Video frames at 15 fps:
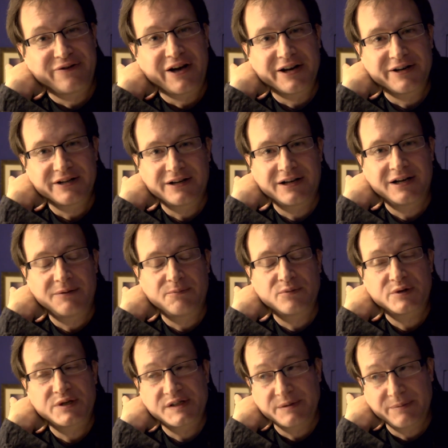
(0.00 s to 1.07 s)
find.
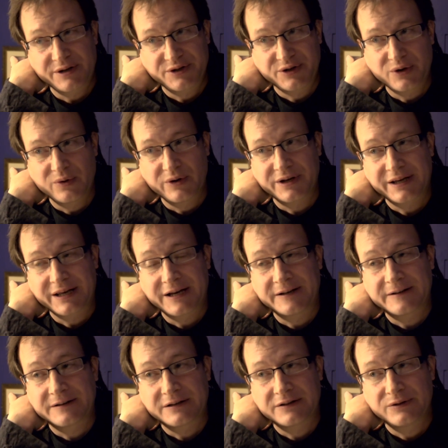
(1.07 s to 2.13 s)
Um, just about to go on
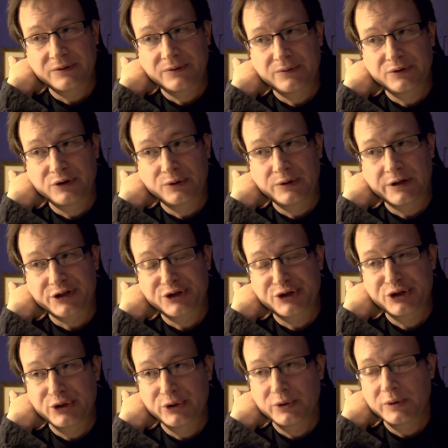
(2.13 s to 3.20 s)
again to do
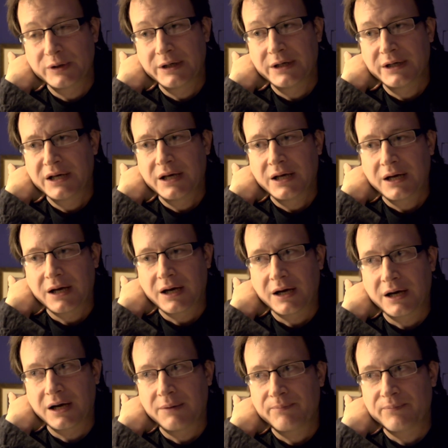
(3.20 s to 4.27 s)
lecture two.
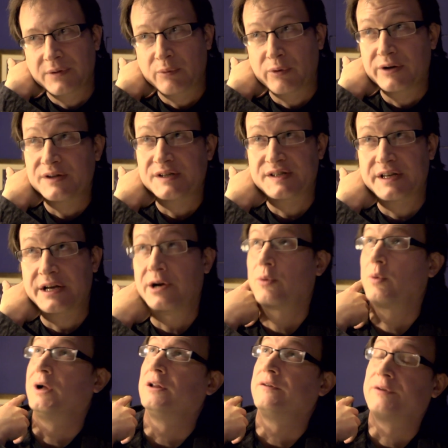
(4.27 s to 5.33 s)
Um, we're in the
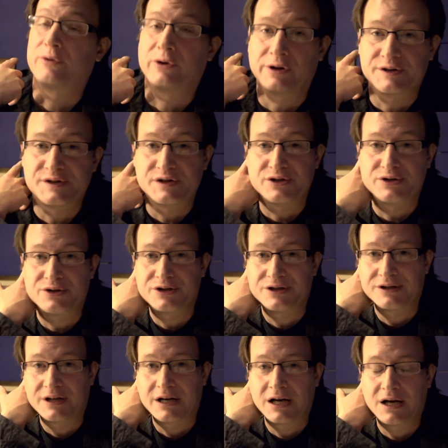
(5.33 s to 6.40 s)
stairwell of the Royal
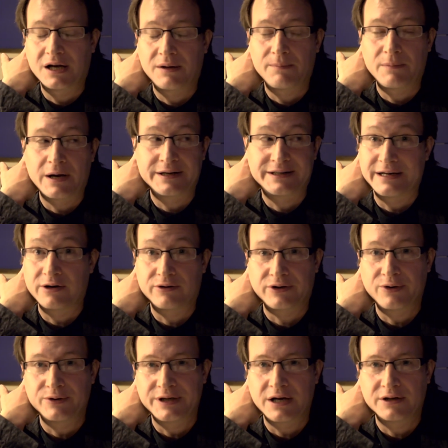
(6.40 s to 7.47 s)
Institution. Um, I
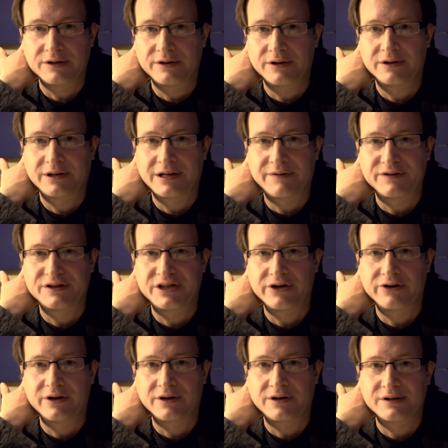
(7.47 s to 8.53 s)
daren't go down to the
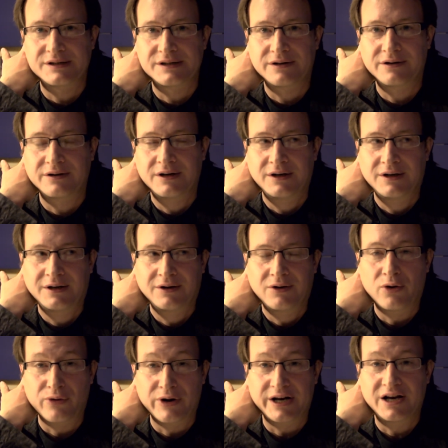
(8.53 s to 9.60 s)
cafeteria because there
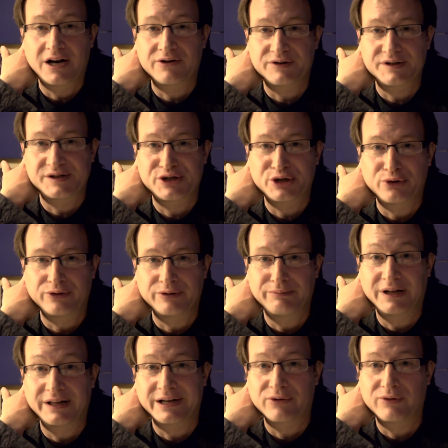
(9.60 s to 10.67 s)
are already hundreds of
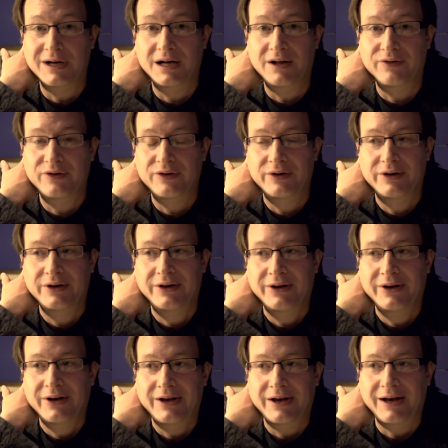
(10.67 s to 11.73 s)
children milling around,
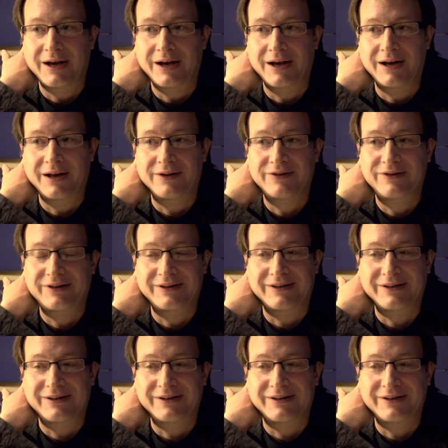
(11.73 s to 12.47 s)
and